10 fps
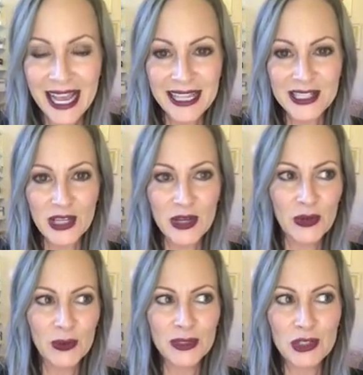And
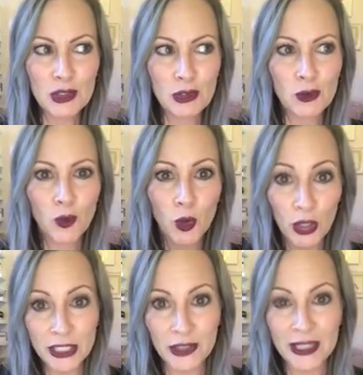so to
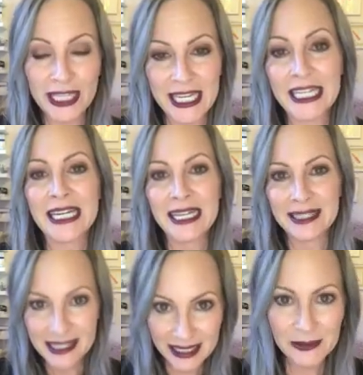work during the night
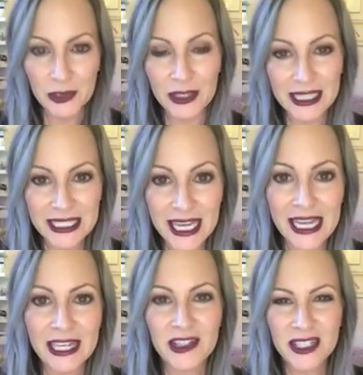and sleep during the
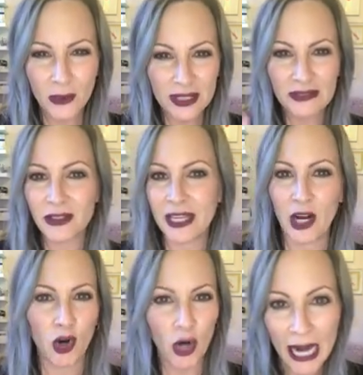day, you just always felt
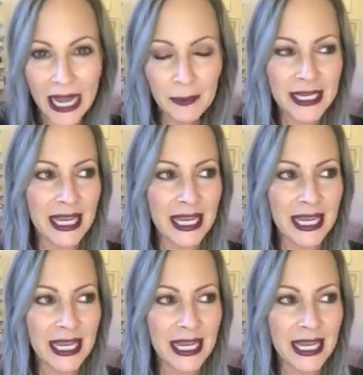like crap.